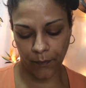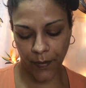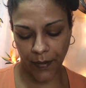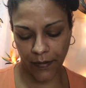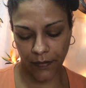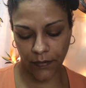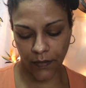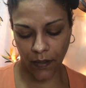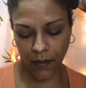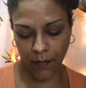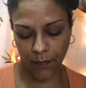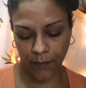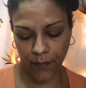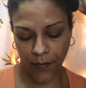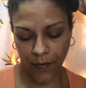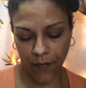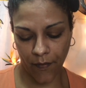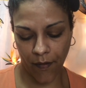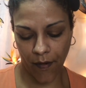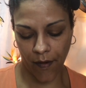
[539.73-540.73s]
picked up
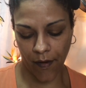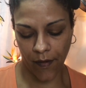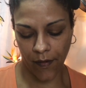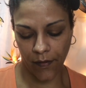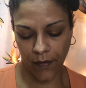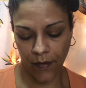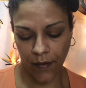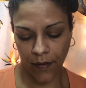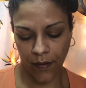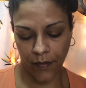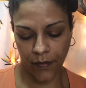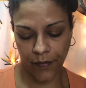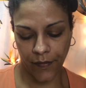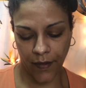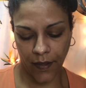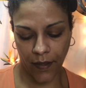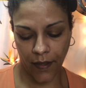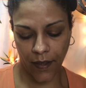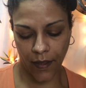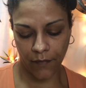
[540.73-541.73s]

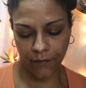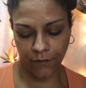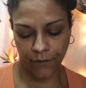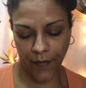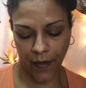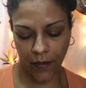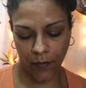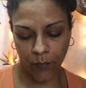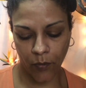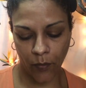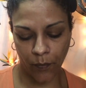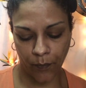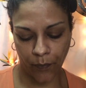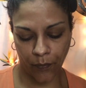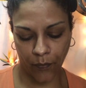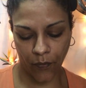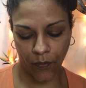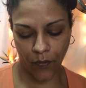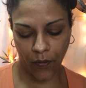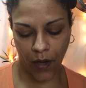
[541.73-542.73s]
the Infallible
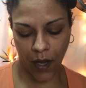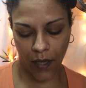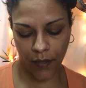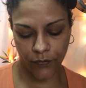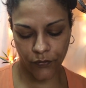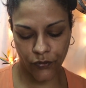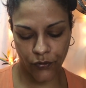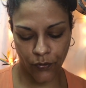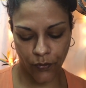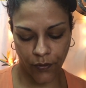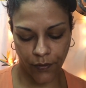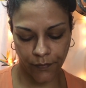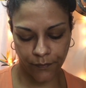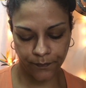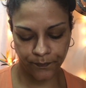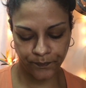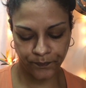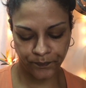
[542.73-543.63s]
Pro Contour